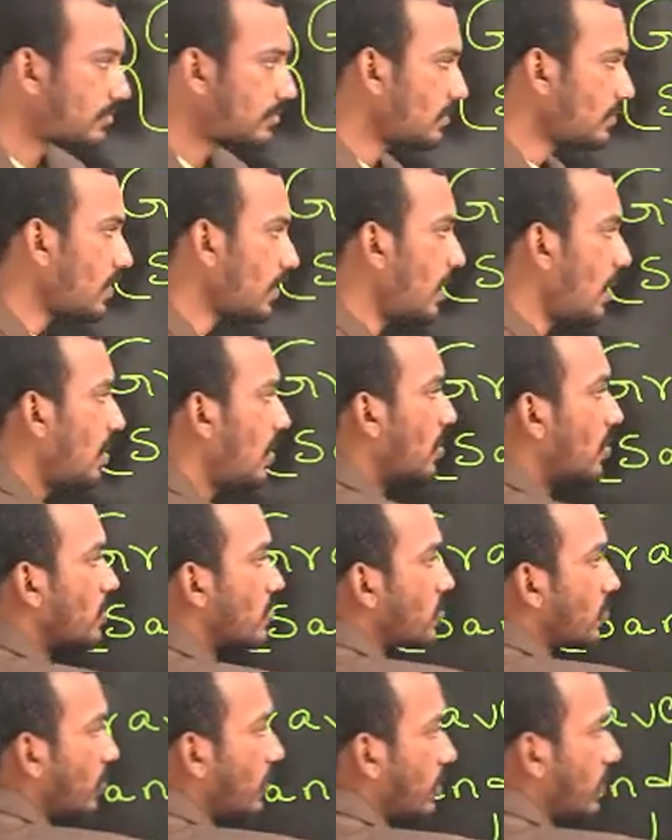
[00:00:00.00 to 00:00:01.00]
so
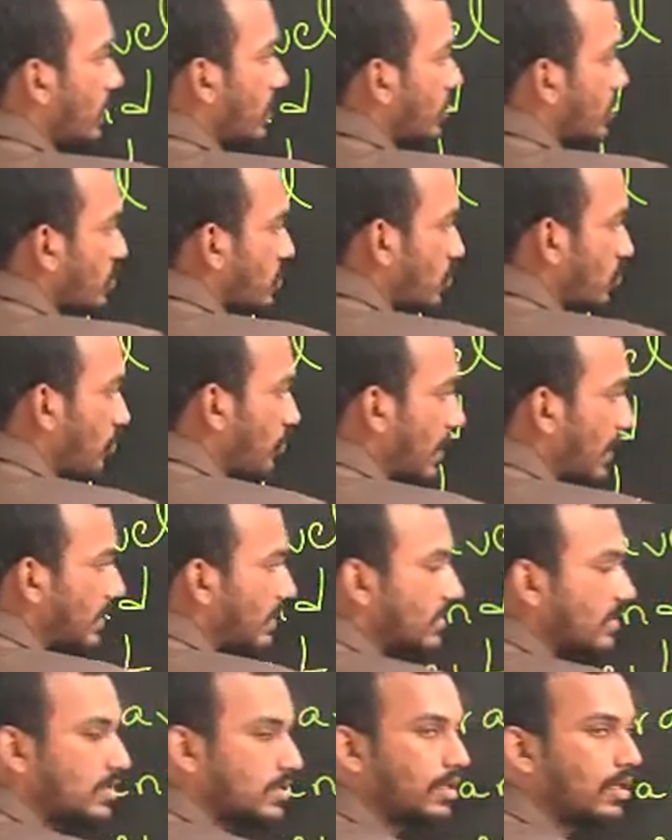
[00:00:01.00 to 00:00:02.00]
these 2 methods
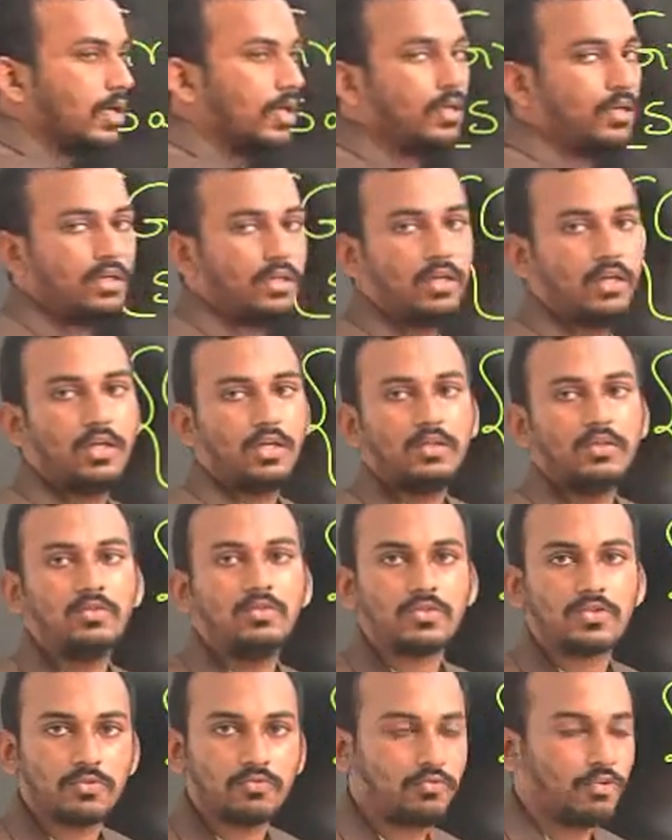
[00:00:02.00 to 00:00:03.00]
are useful
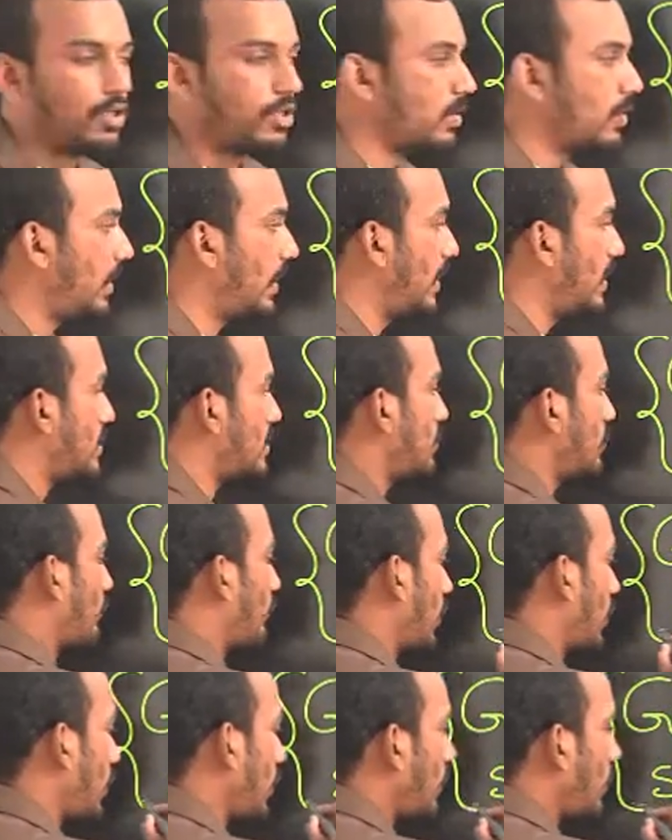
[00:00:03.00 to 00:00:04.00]
to densify
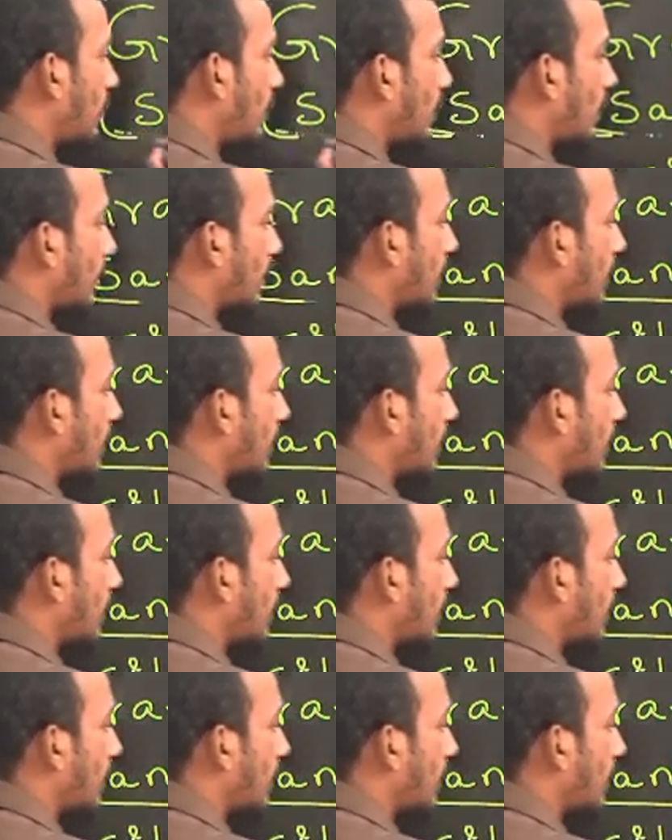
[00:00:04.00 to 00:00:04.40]
gravel